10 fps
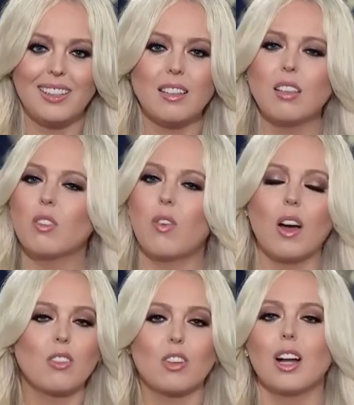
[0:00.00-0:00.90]
This has
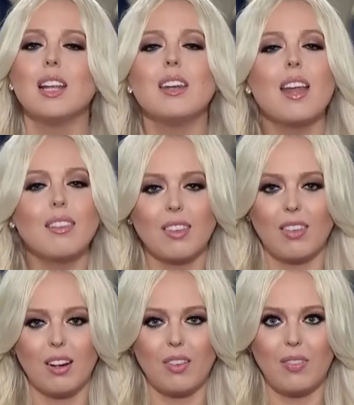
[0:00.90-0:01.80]
fostered
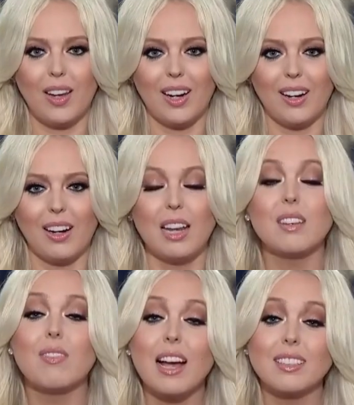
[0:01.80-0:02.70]
unnecessary fear and
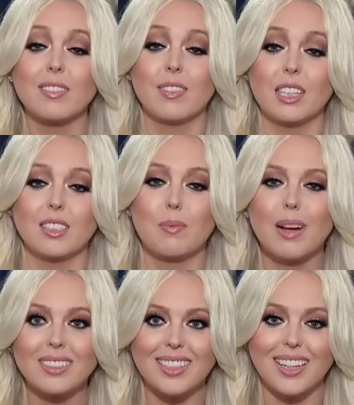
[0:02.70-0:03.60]
divisiveness
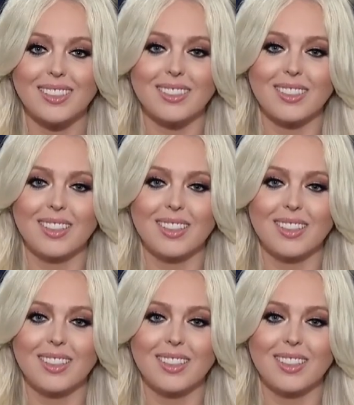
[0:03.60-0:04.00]
amongst us.